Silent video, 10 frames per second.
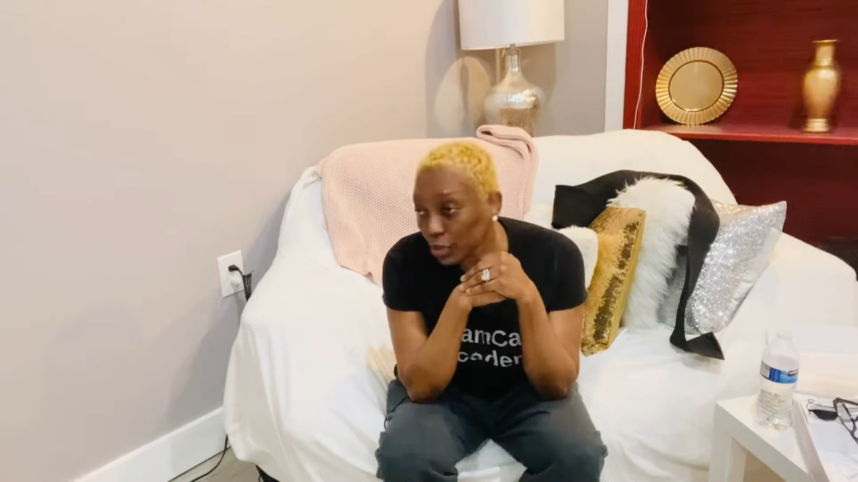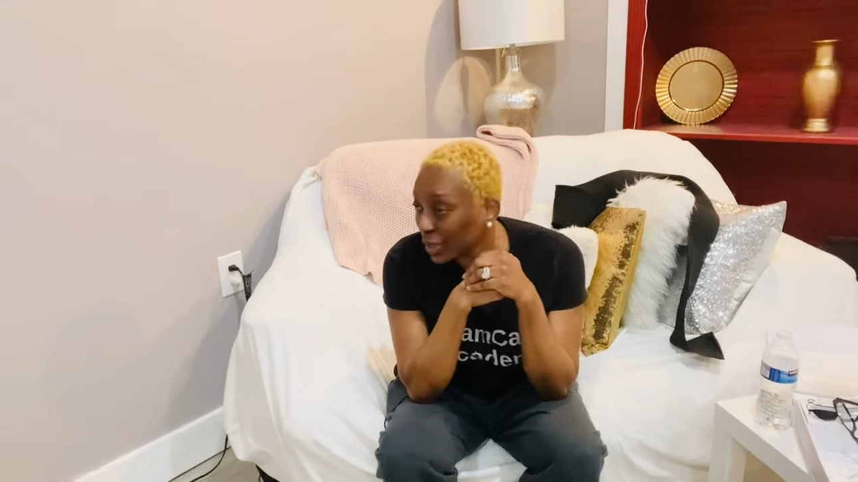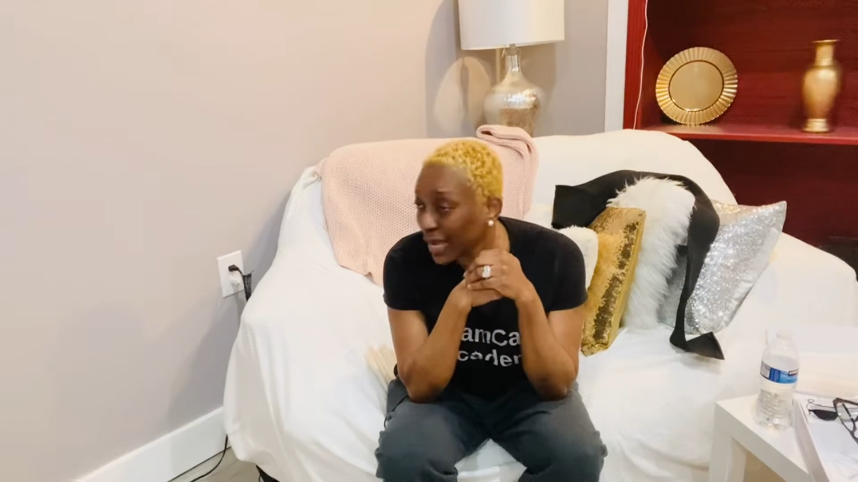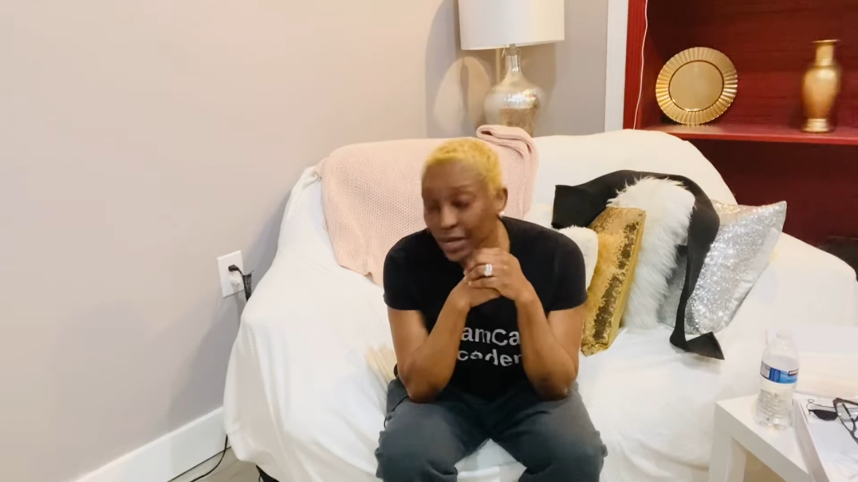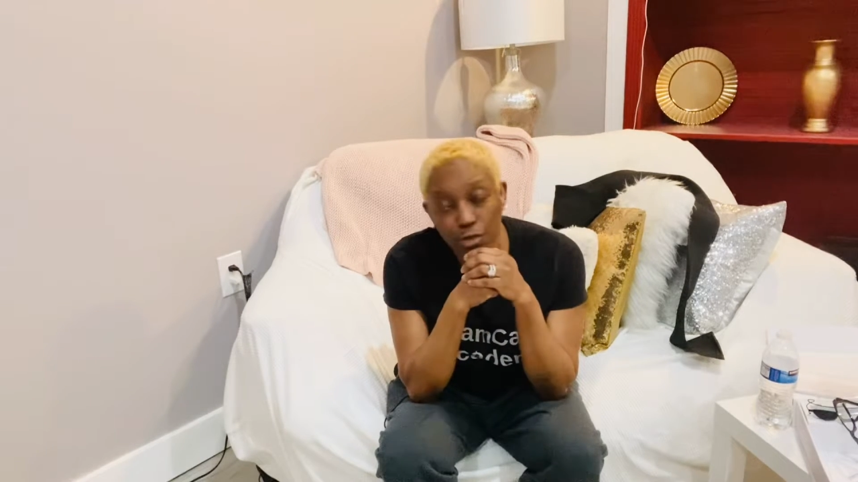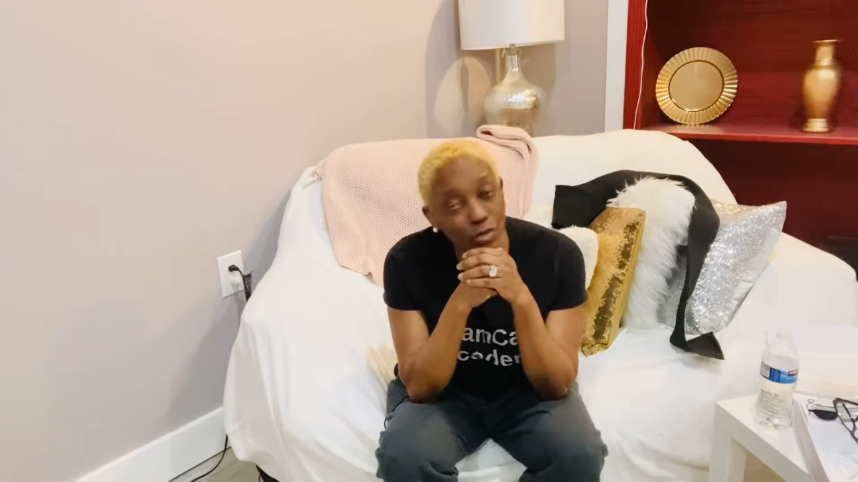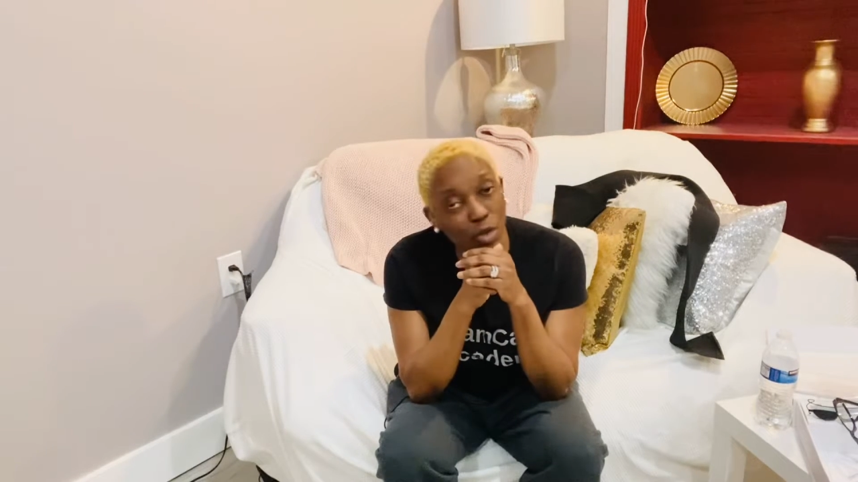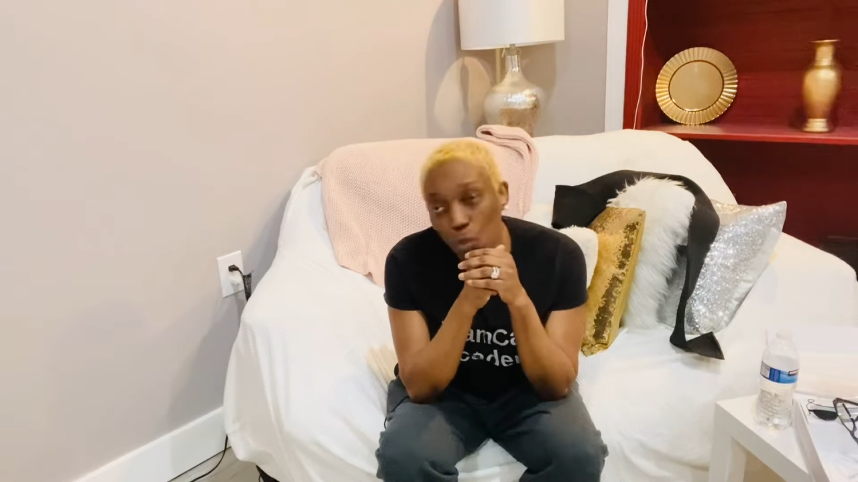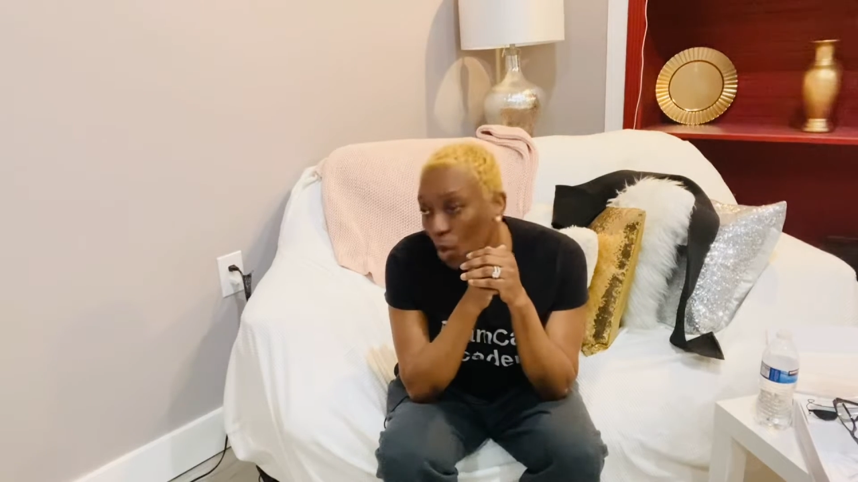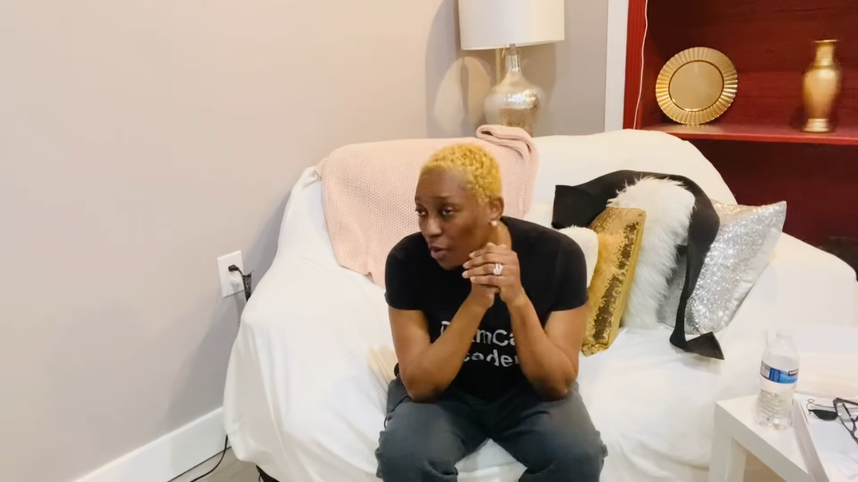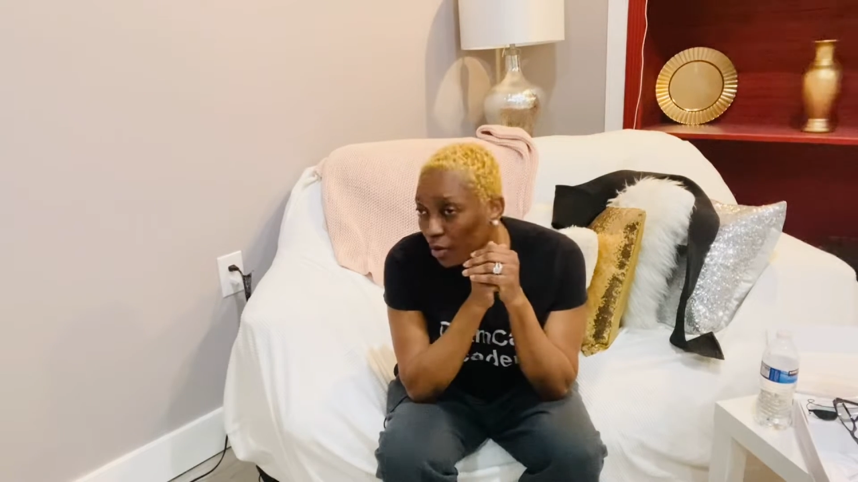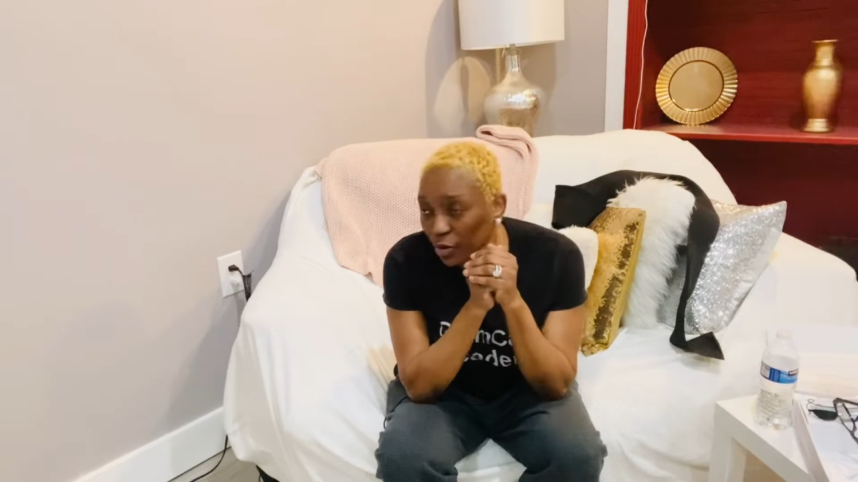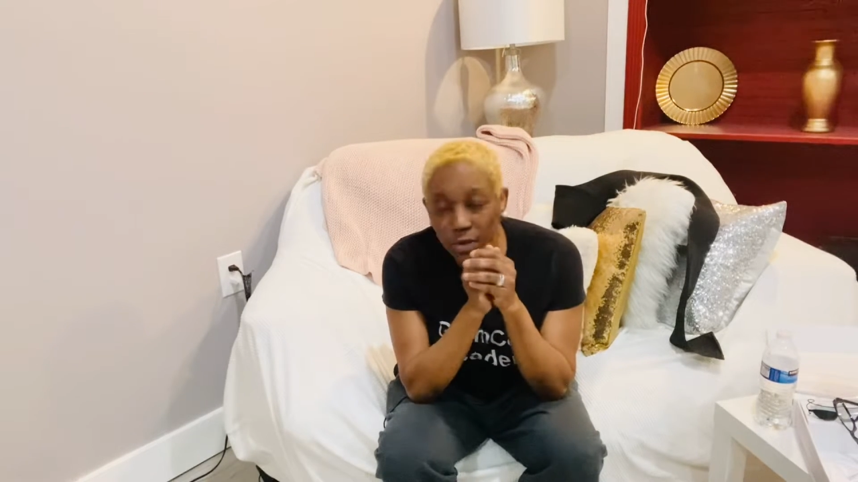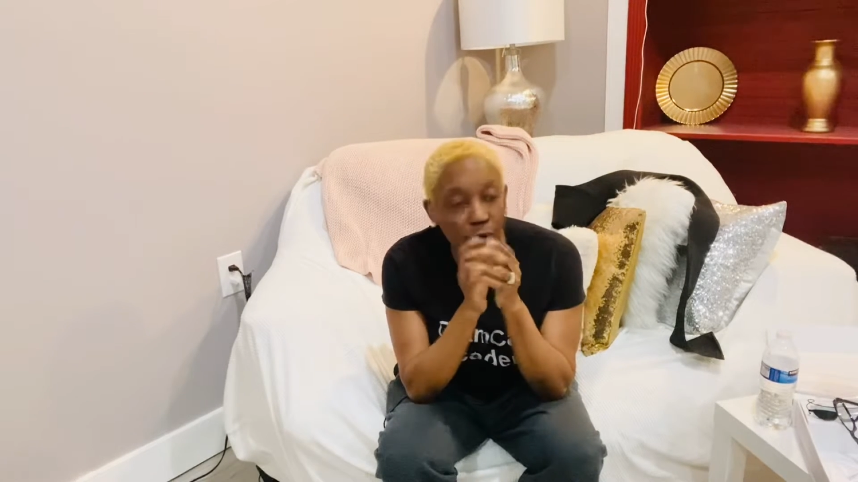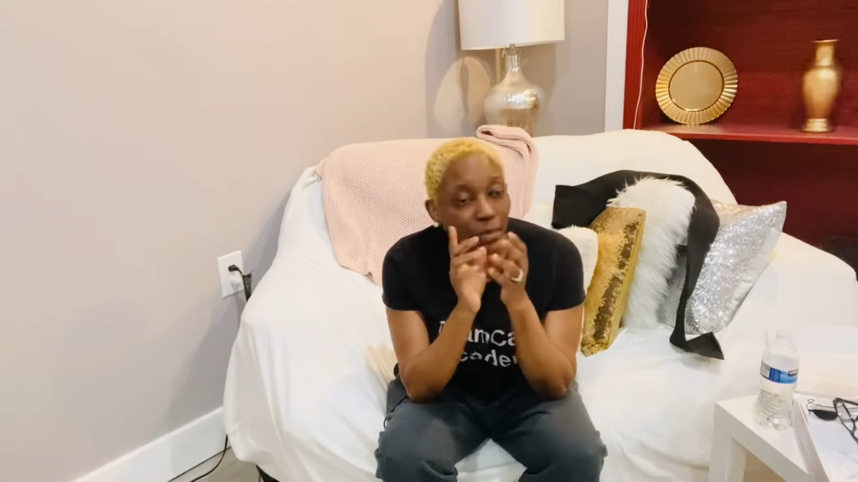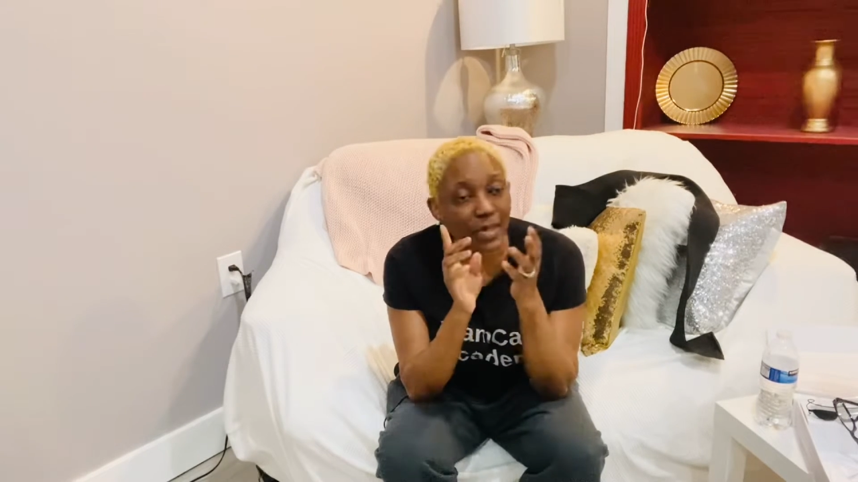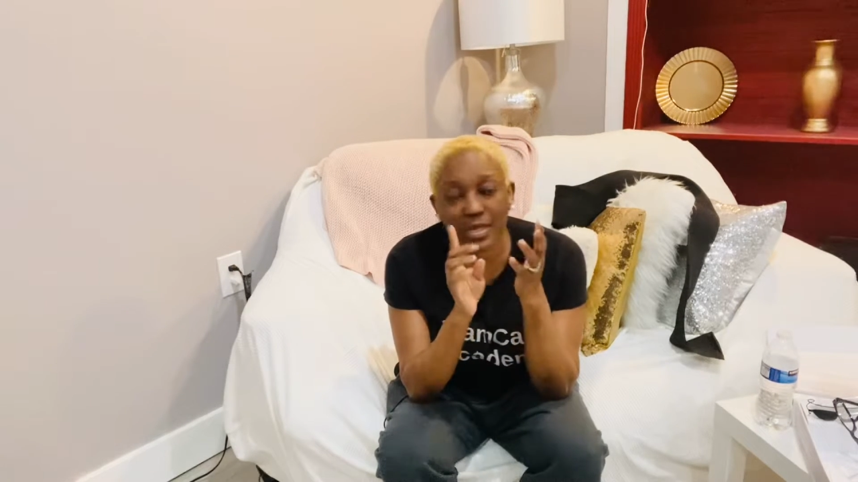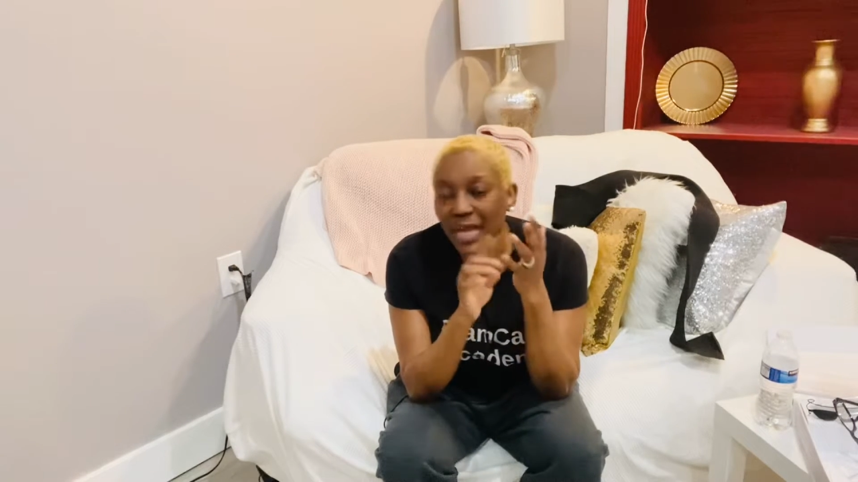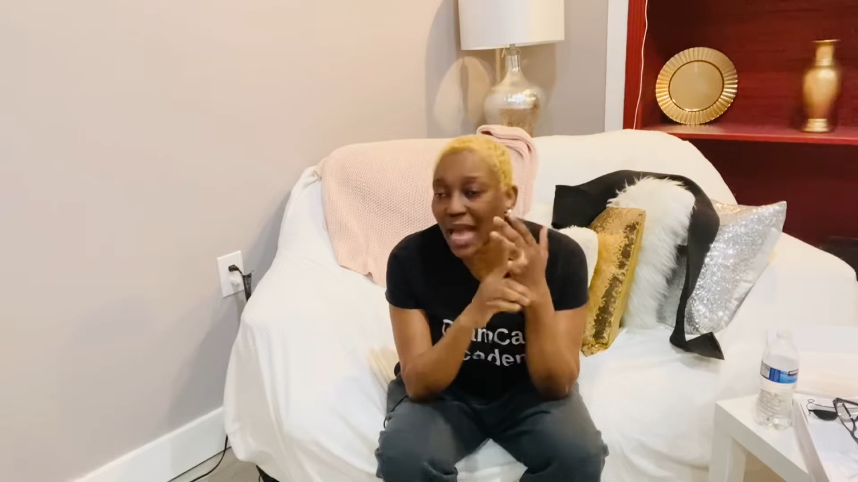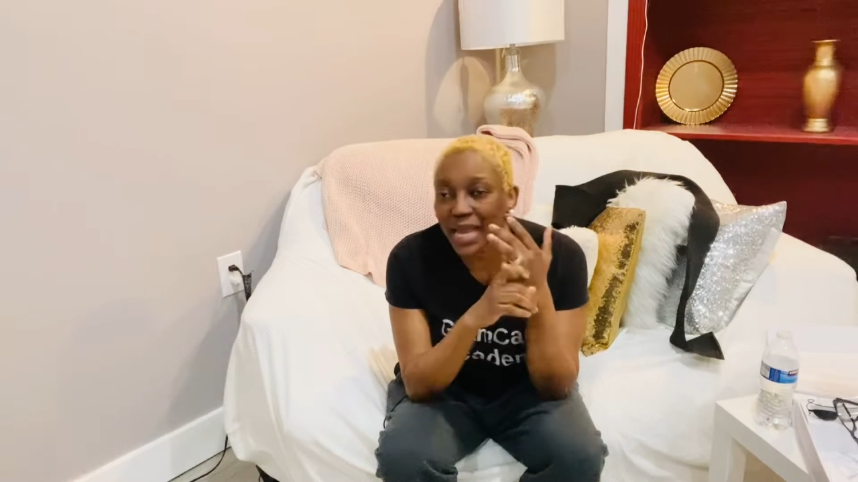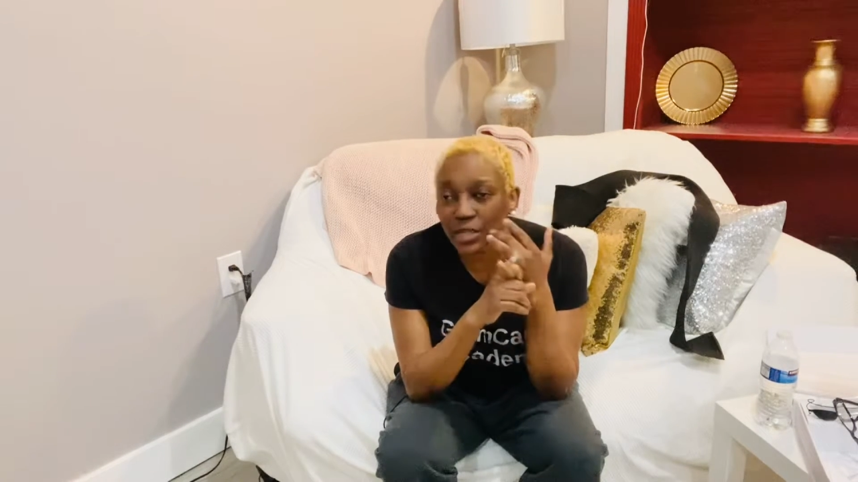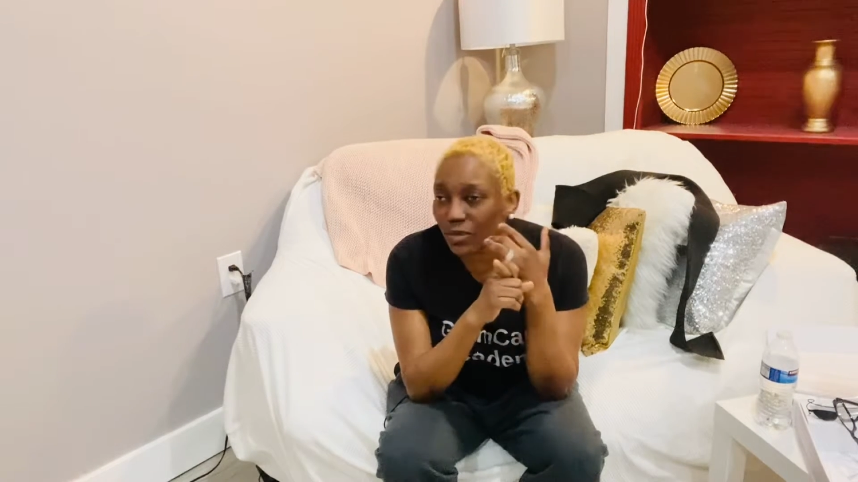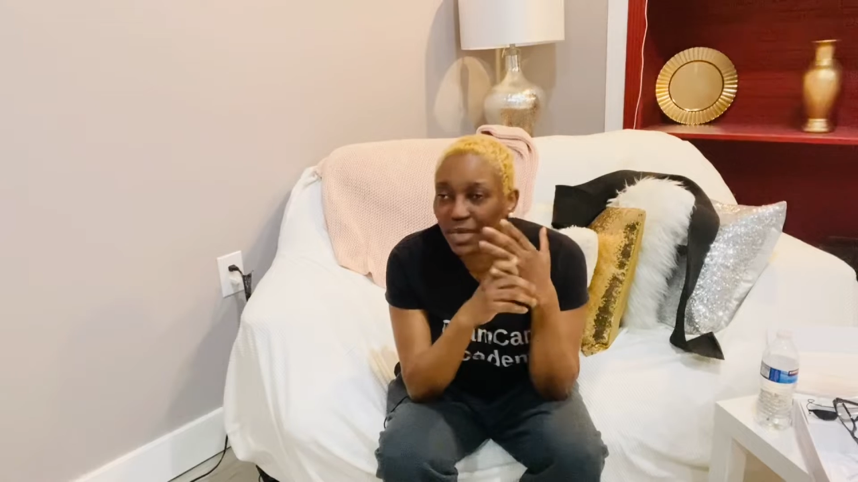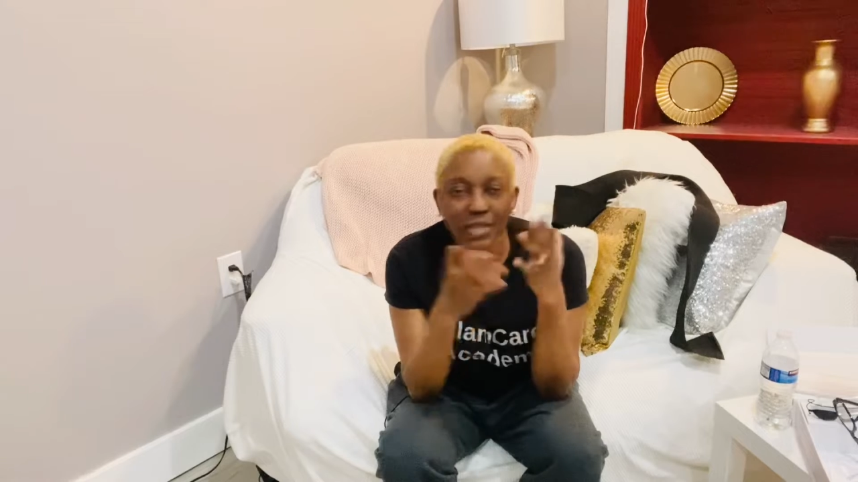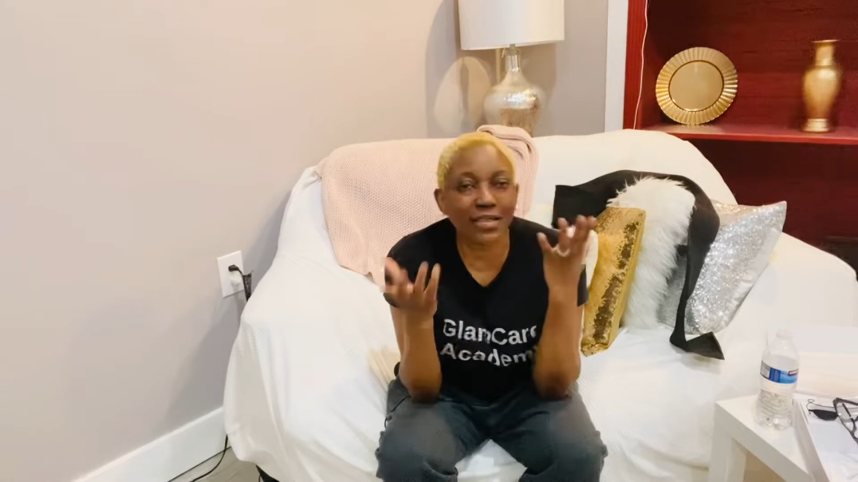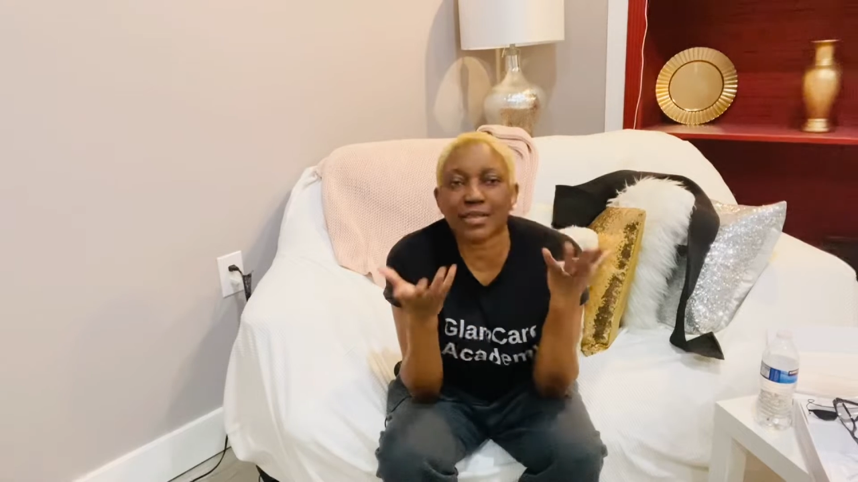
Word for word: You got to drink water. You're going to be dehydrated.